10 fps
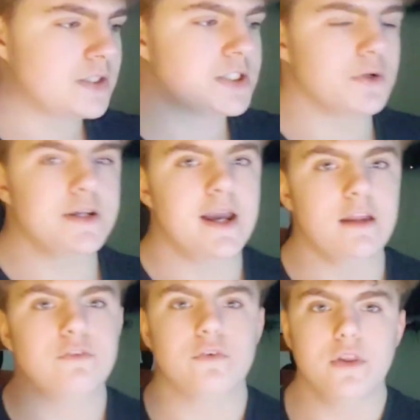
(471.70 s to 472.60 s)
So
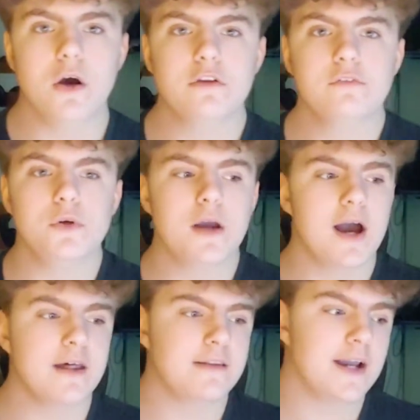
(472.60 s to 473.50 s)
yes, for those of you
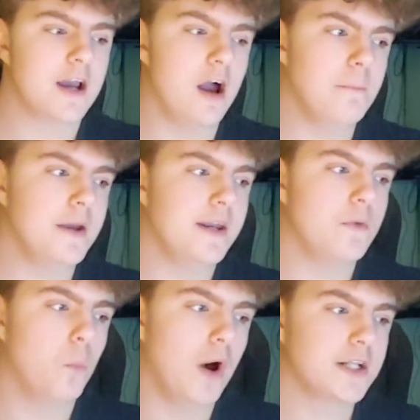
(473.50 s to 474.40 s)
guys that come
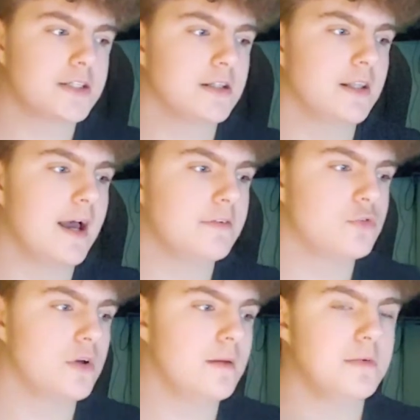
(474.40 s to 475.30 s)
in, watch the live
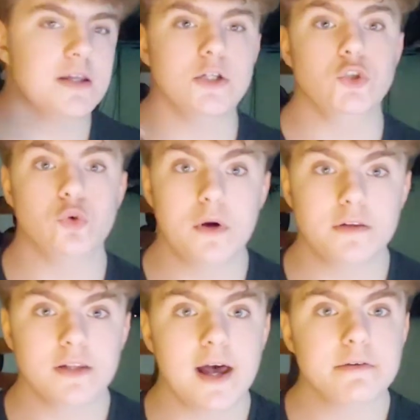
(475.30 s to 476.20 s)
streams, enjoy
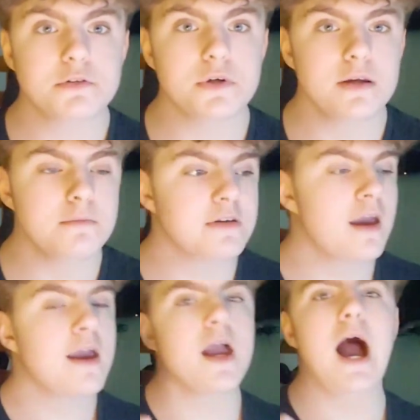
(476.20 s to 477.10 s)
the live streams,
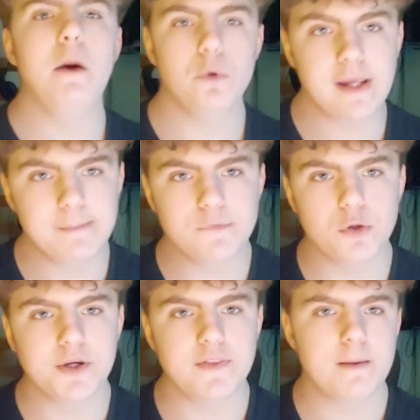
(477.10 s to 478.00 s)
I will keep
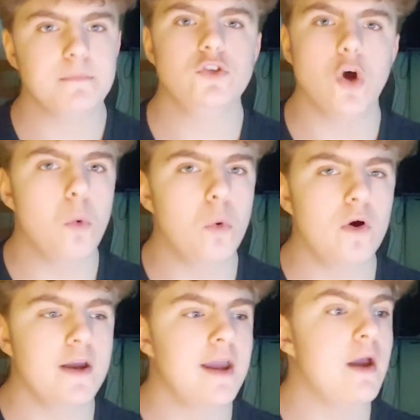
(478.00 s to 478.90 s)
doing them. Don't
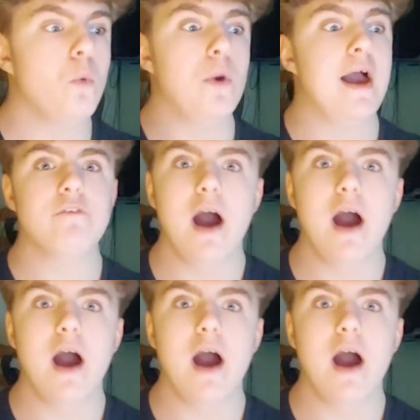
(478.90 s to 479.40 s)
worry. We have